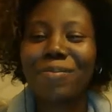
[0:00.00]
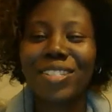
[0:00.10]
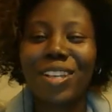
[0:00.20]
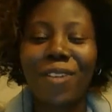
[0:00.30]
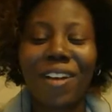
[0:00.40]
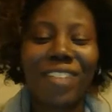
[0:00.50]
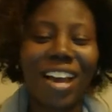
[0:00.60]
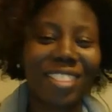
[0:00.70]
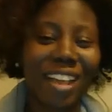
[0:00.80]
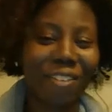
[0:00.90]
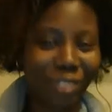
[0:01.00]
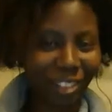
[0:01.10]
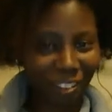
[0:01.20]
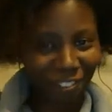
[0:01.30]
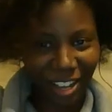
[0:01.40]
So I've got that
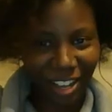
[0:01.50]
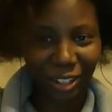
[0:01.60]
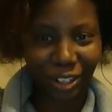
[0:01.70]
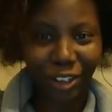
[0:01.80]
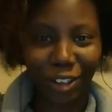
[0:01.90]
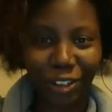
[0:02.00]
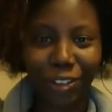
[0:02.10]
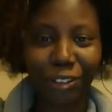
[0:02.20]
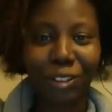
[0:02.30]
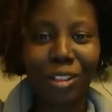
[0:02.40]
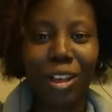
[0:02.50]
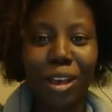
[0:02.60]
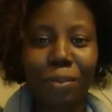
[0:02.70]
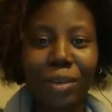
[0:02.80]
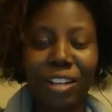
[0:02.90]
really fun curl,
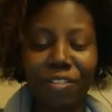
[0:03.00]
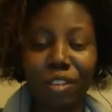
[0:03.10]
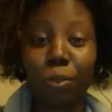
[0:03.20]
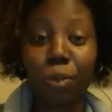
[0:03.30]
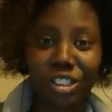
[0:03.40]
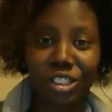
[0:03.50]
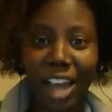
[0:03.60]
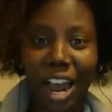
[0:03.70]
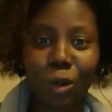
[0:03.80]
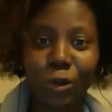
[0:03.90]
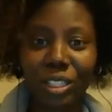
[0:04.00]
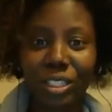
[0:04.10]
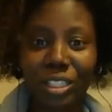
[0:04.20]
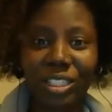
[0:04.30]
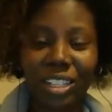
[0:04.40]
but if you brush it out,
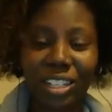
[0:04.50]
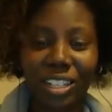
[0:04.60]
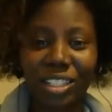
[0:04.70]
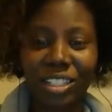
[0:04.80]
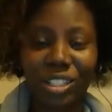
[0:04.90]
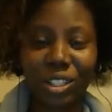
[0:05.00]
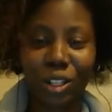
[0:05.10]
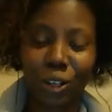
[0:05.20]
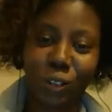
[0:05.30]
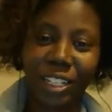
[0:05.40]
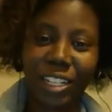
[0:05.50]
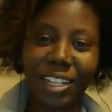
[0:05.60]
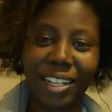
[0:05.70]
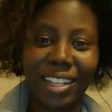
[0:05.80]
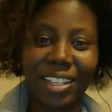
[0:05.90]
it gets
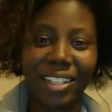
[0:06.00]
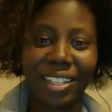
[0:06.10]
curly, and